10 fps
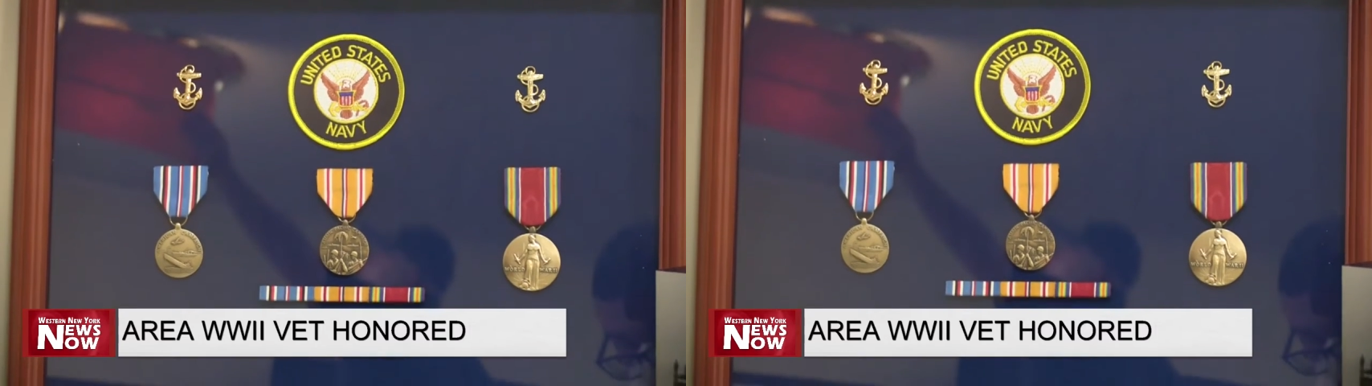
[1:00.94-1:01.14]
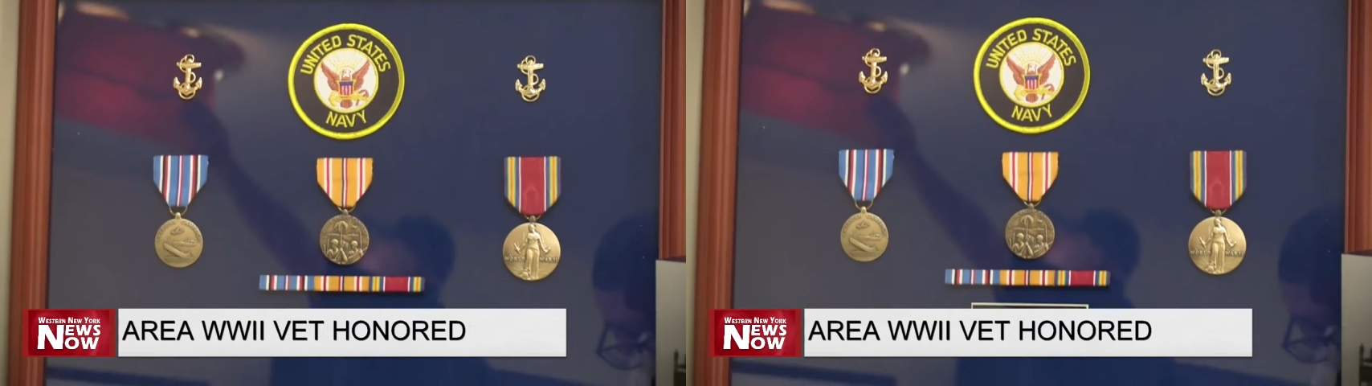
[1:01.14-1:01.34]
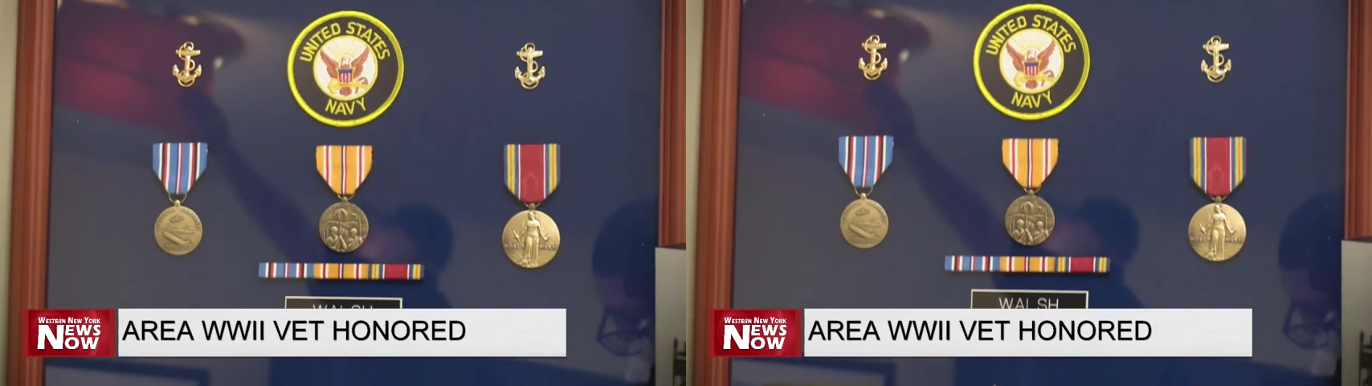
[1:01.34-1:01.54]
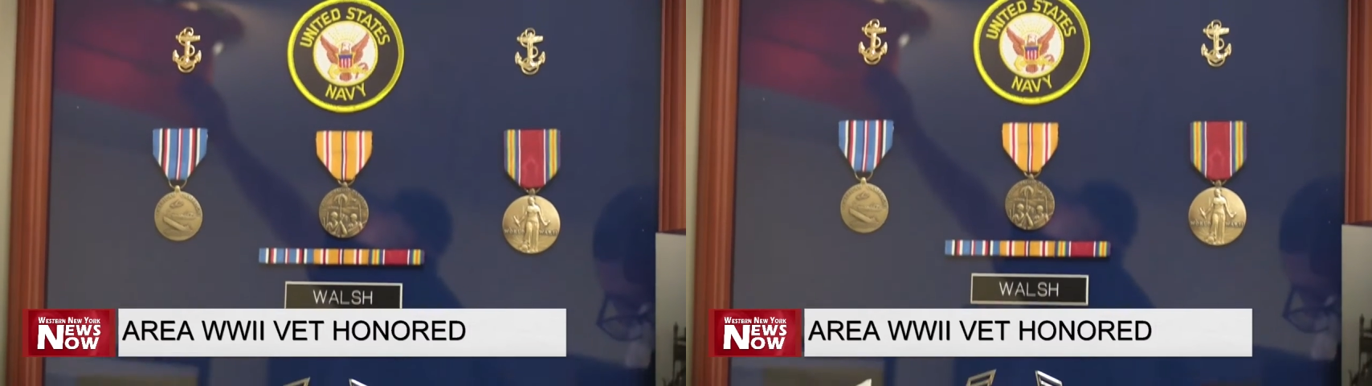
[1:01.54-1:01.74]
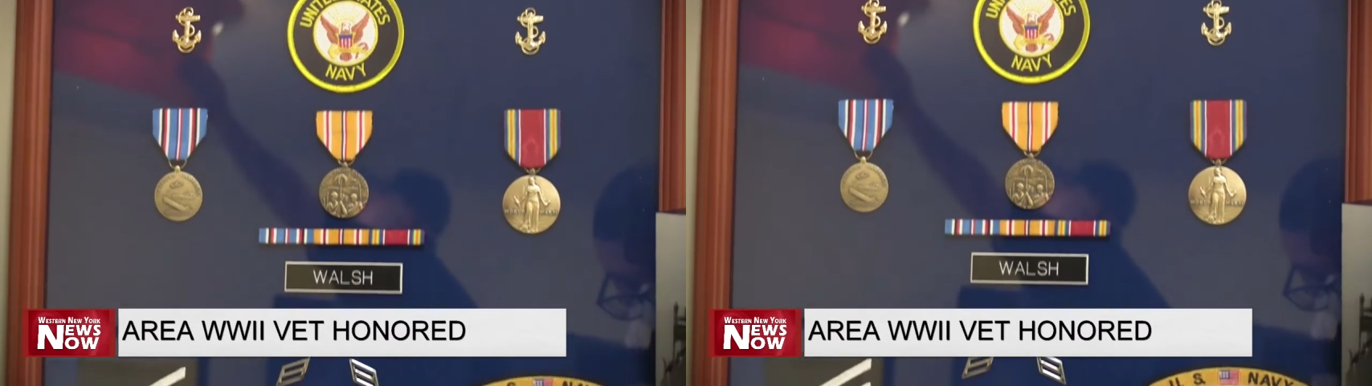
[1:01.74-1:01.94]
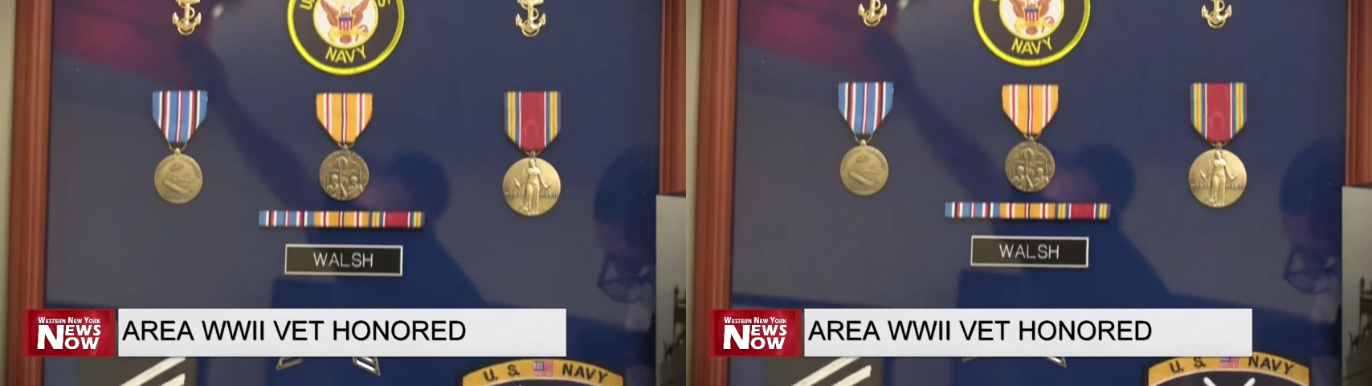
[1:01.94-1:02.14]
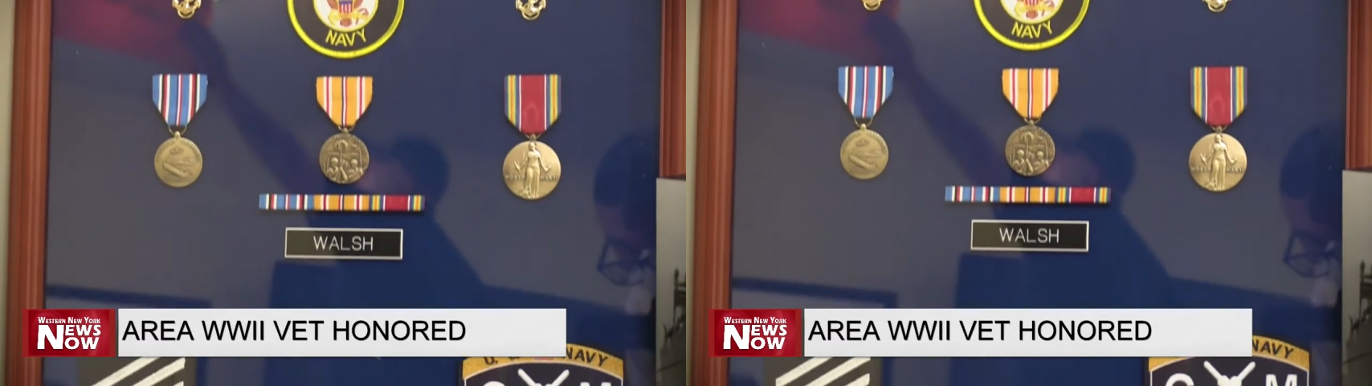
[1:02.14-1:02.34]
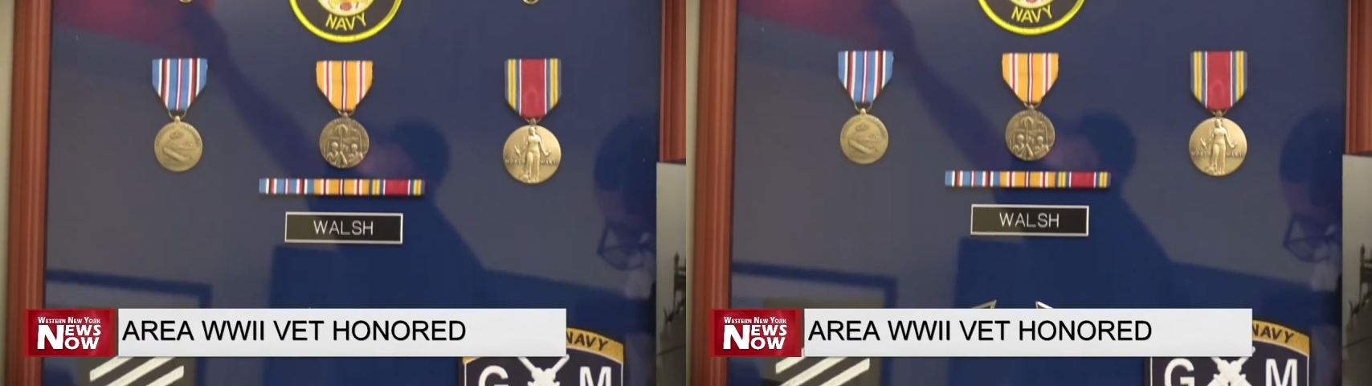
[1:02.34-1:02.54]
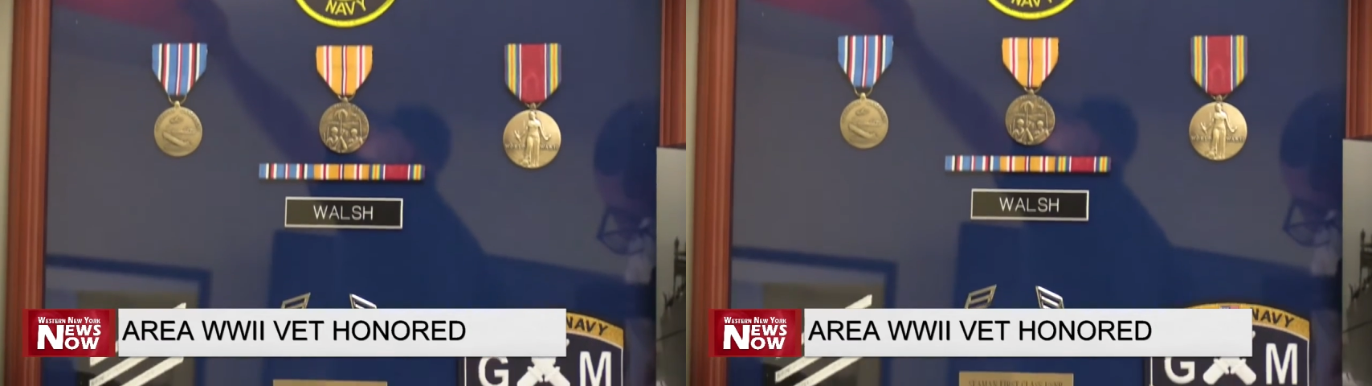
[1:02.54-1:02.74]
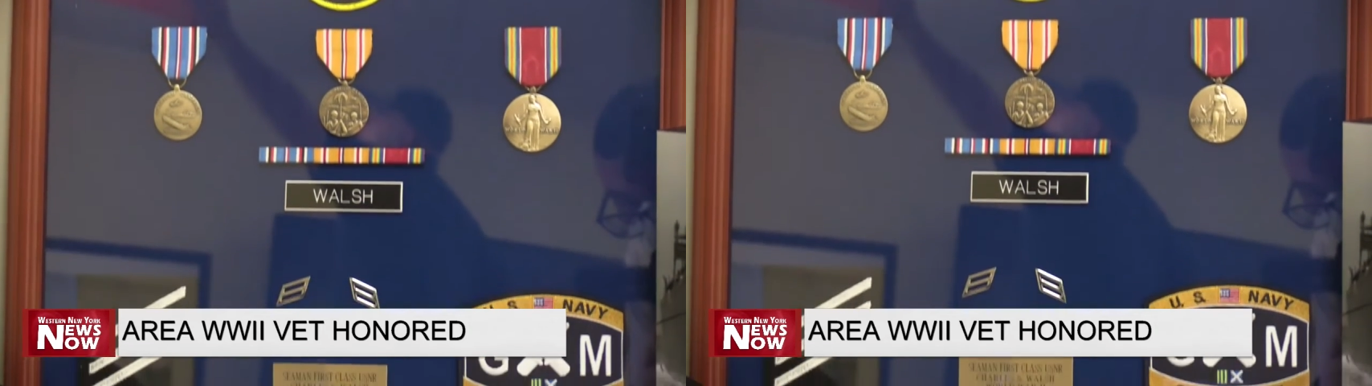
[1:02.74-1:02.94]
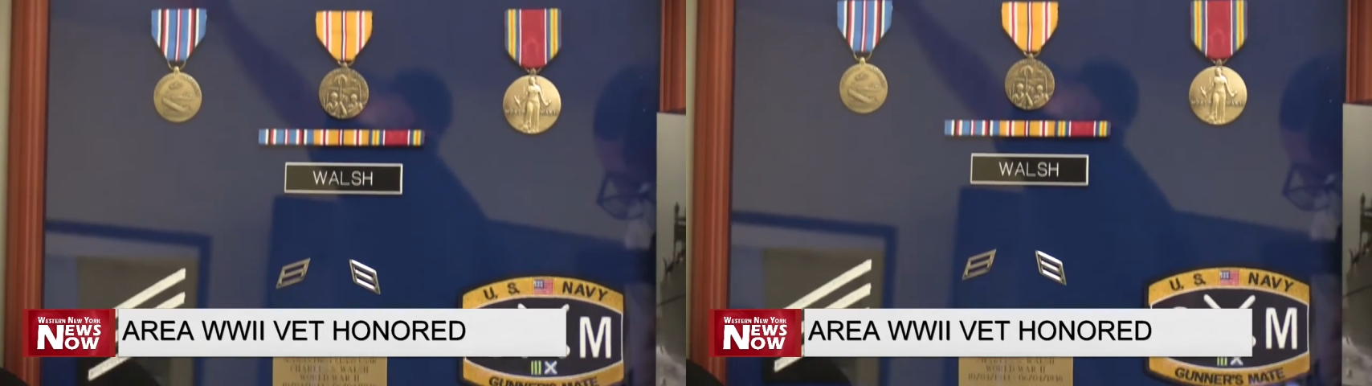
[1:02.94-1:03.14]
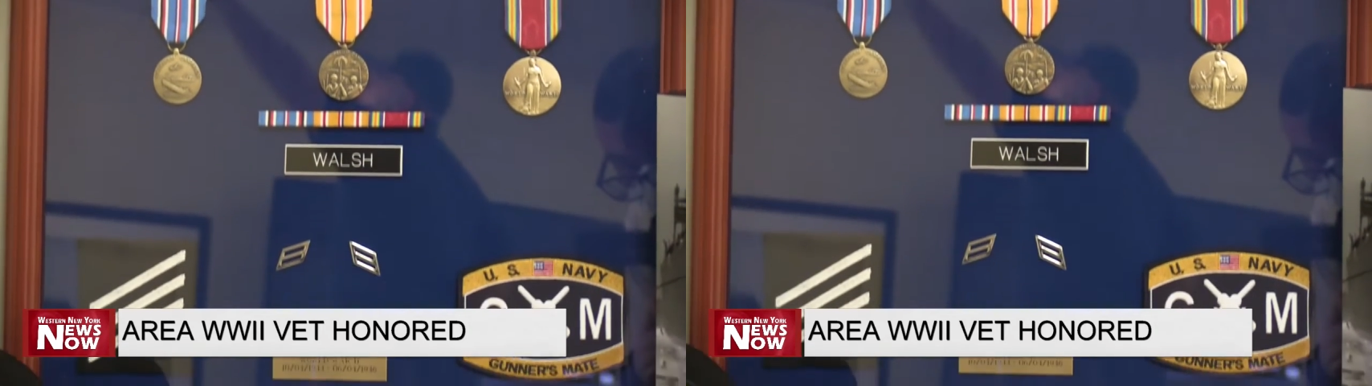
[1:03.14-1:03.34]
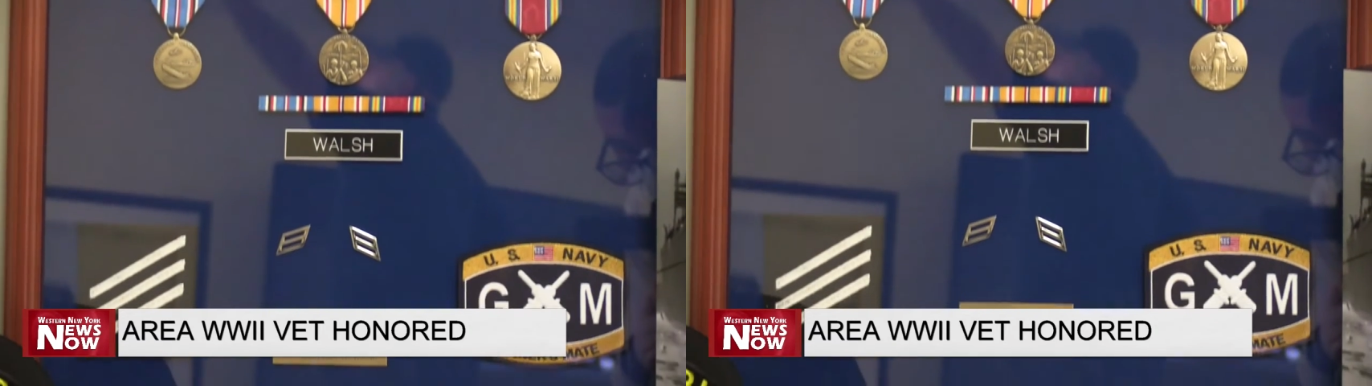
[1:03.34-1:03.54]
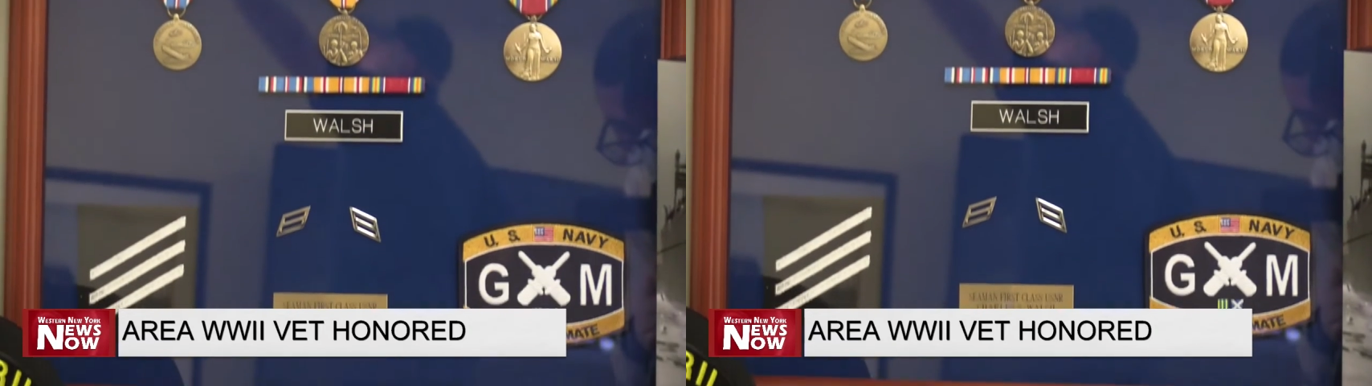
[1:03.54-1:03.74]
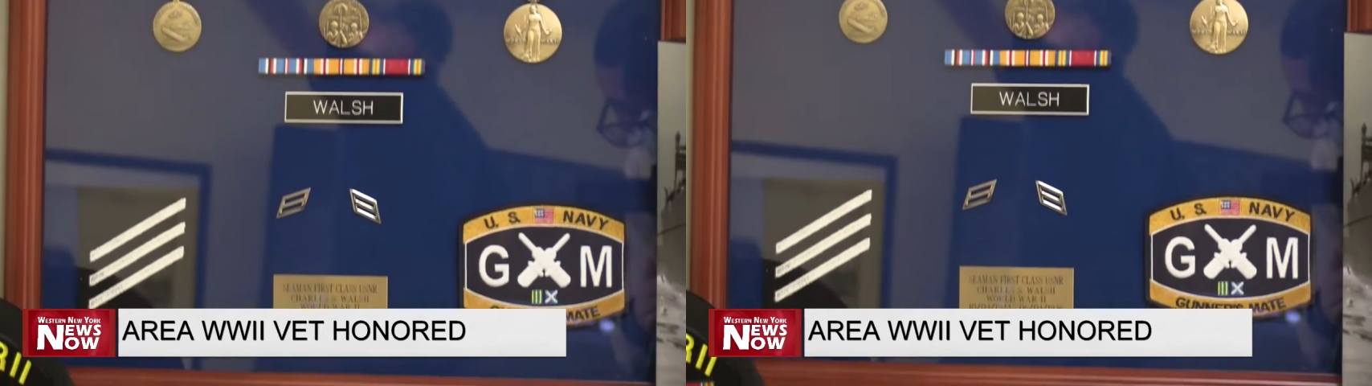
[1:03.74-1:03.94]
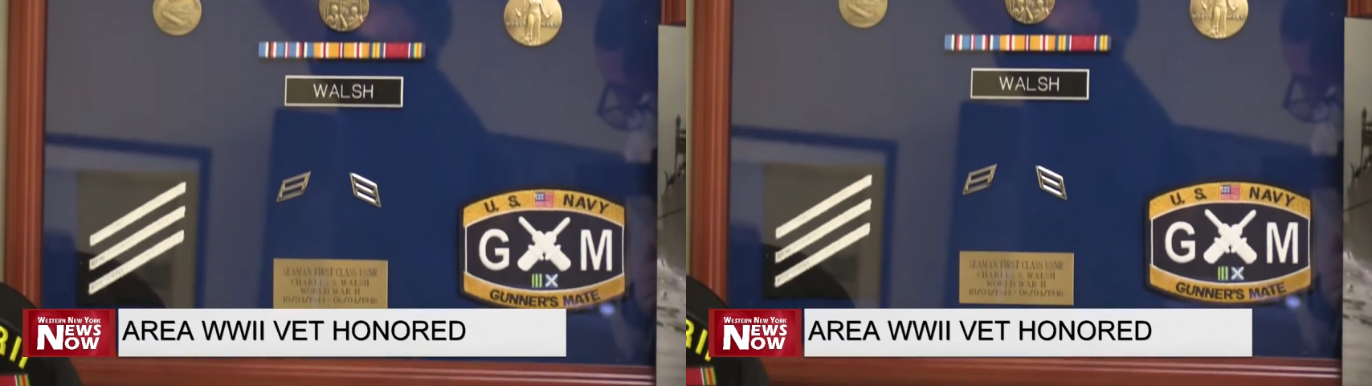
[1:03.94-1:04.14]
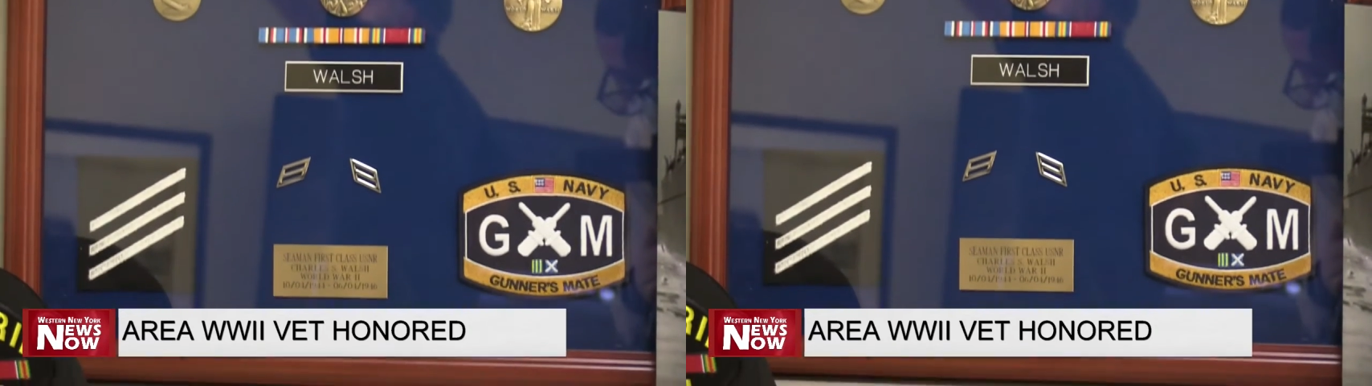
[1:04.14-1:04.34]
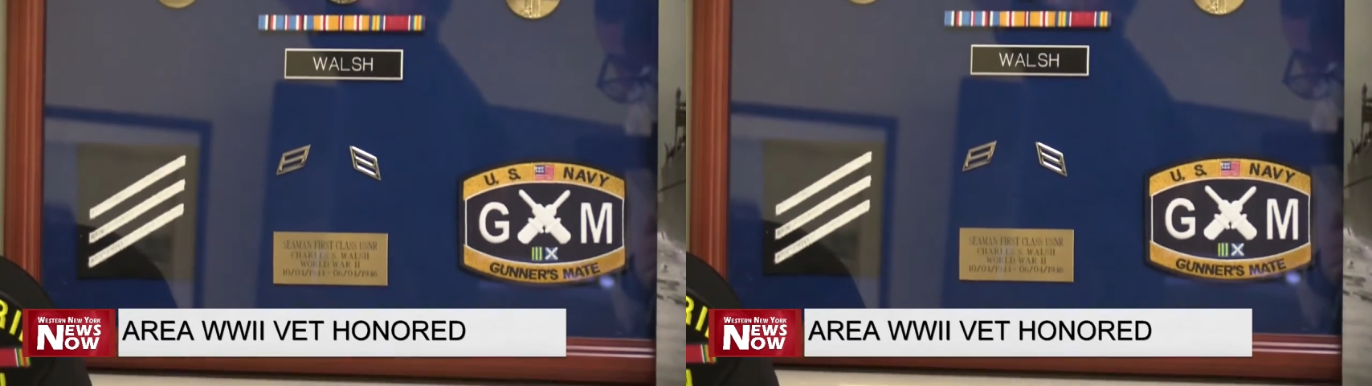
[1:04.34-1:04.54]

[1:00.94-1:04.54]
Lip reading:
Nobody's mouth can be seen.